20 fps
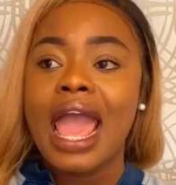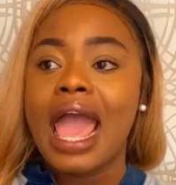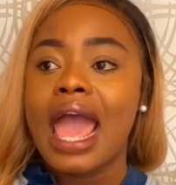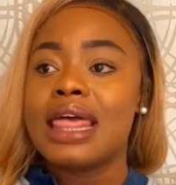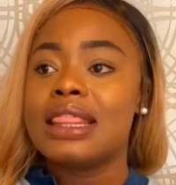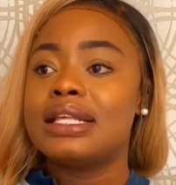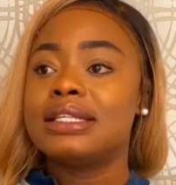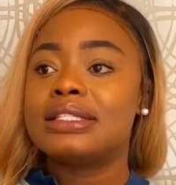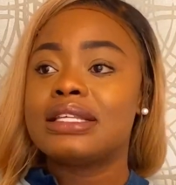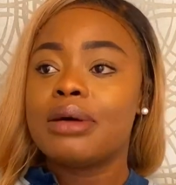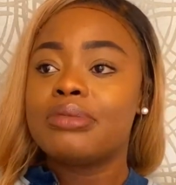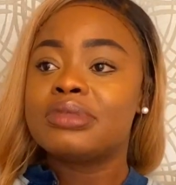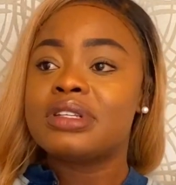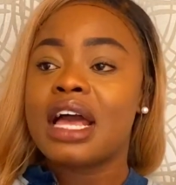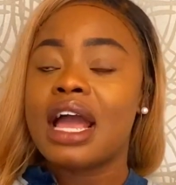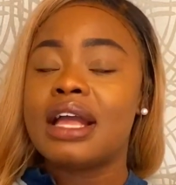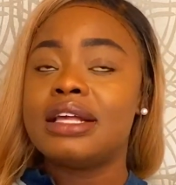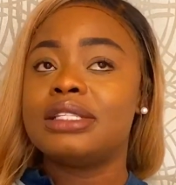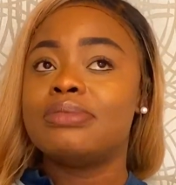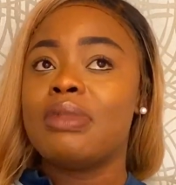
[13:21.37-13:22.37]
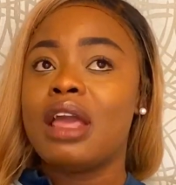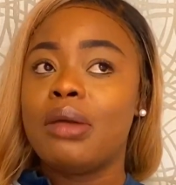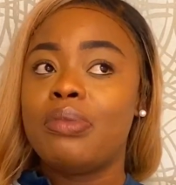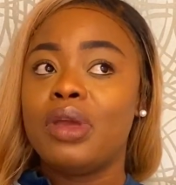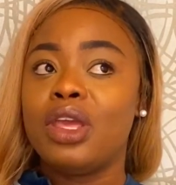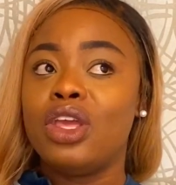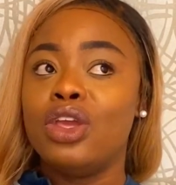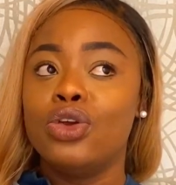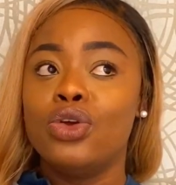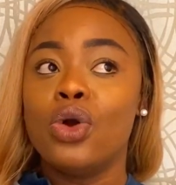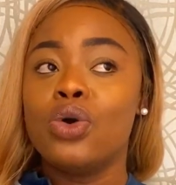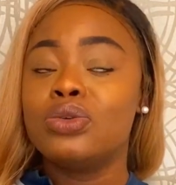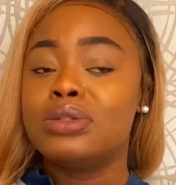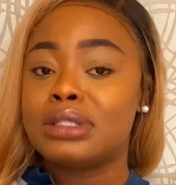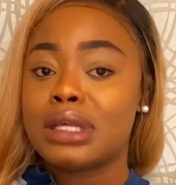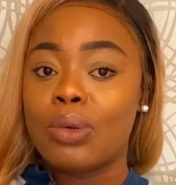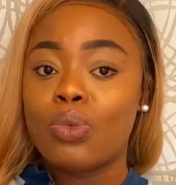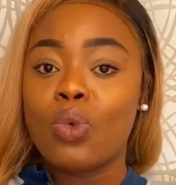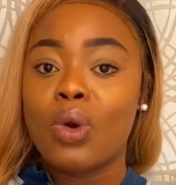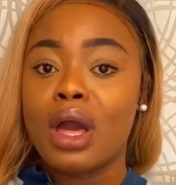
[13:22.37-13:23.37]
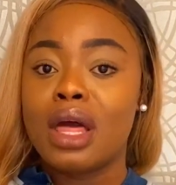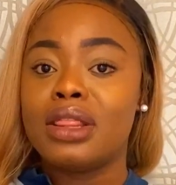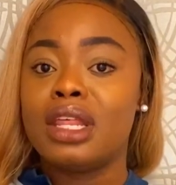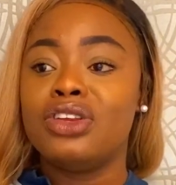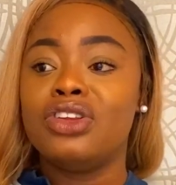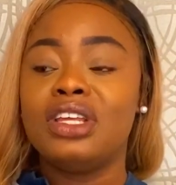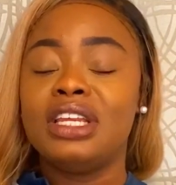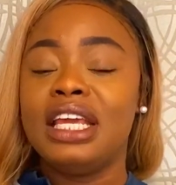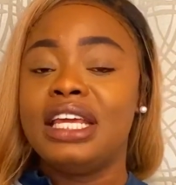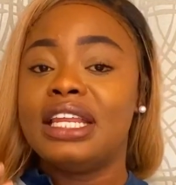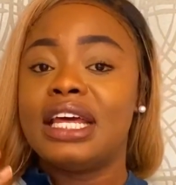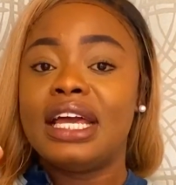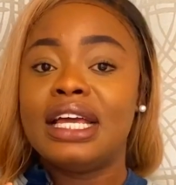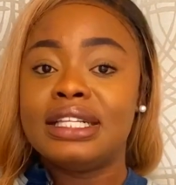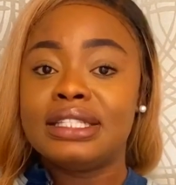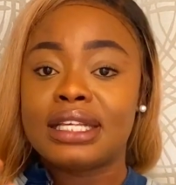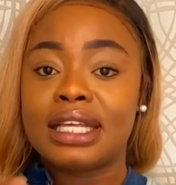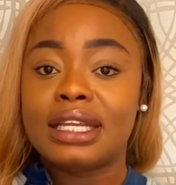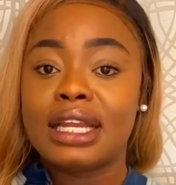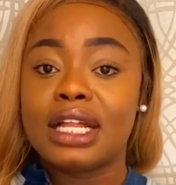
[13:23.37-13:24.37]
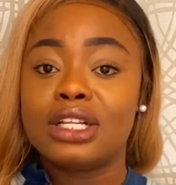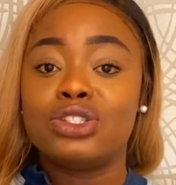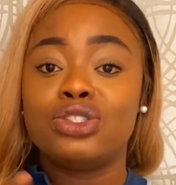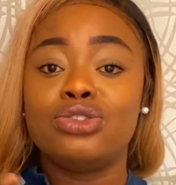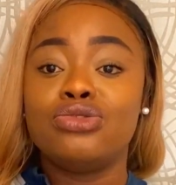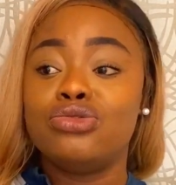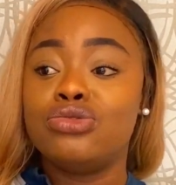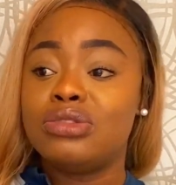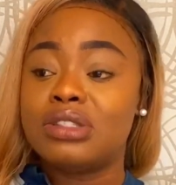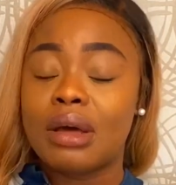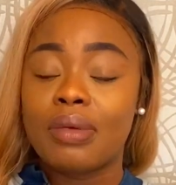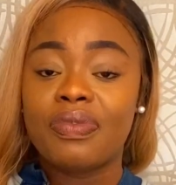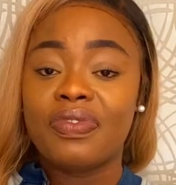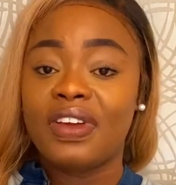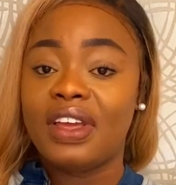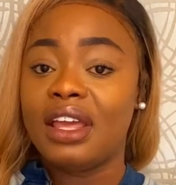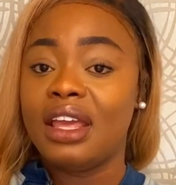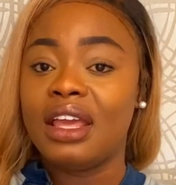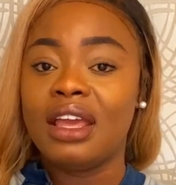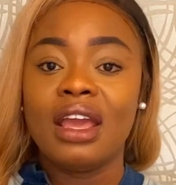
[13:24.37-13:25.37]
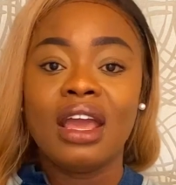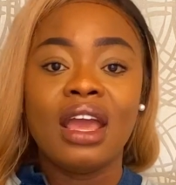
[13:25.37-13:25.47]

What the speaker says: And then sometimes maybe you go somewhere, then you need the internet to do something.